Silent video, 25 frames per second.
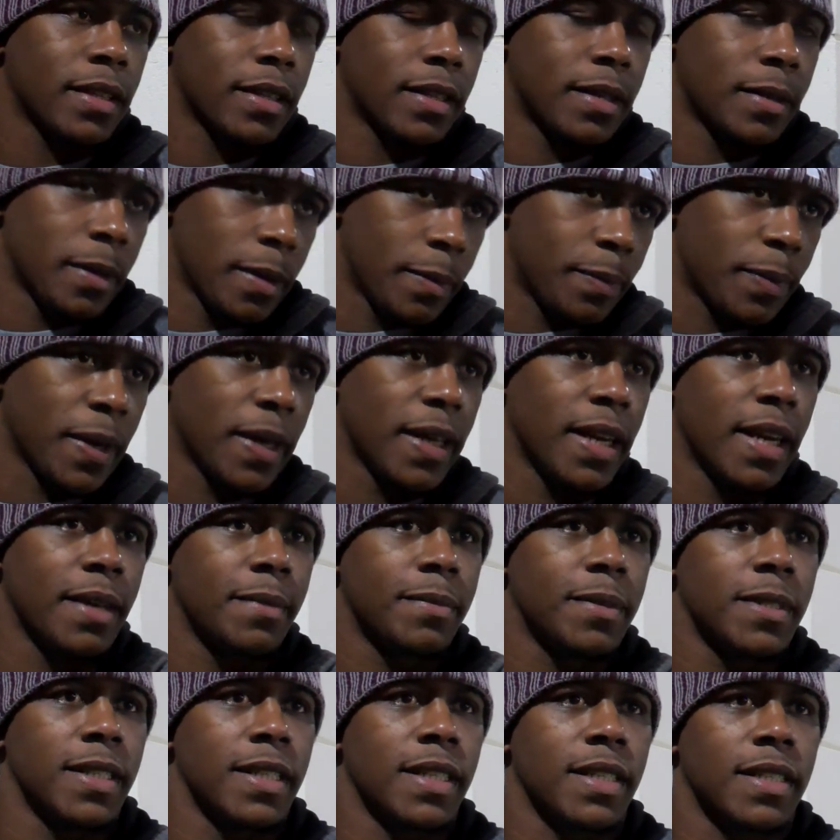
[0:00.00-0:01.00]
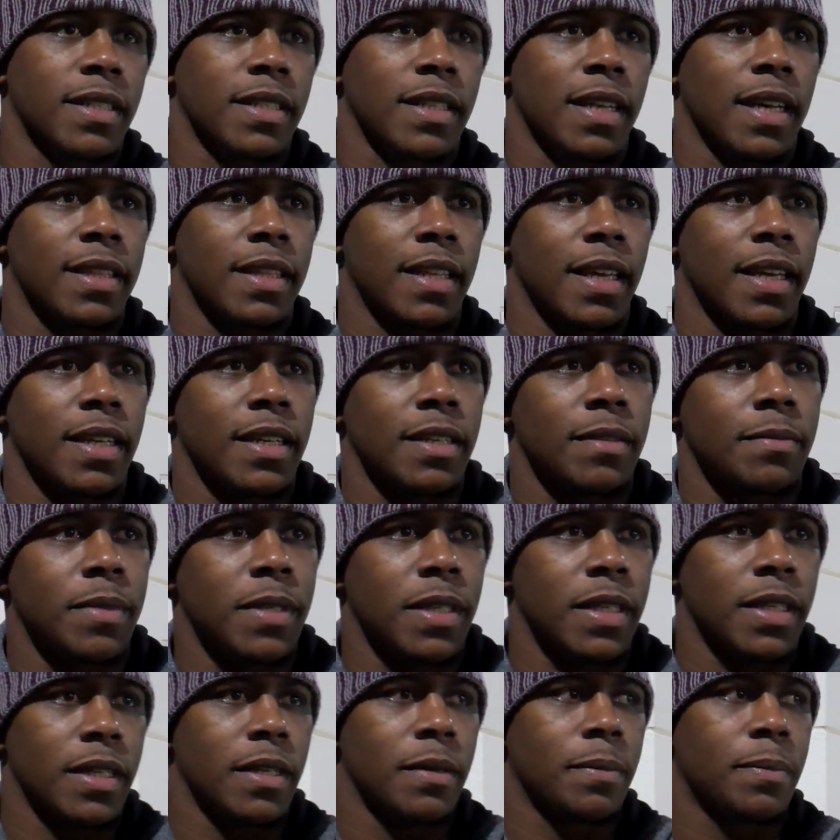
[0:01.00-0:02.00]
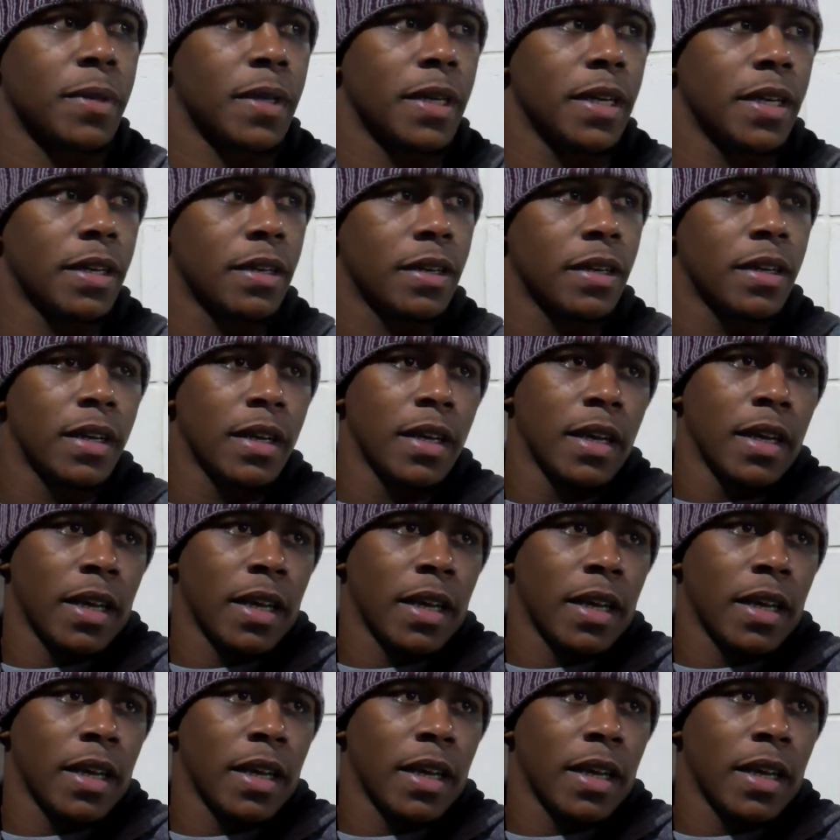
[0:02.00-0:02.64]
to play that position. I think he'll be a good player.